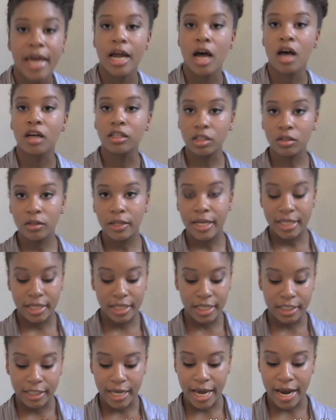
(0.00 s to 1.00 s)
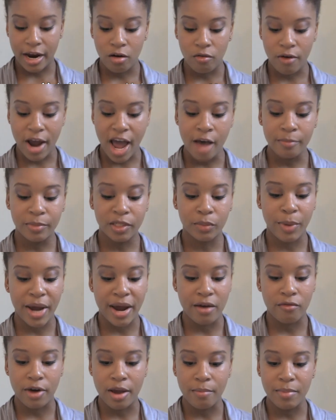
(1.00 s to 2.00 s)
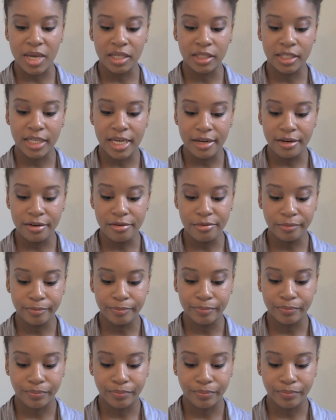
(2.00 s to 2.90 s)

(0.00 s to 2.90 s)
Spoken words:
And I also like these hair wraps by Remington.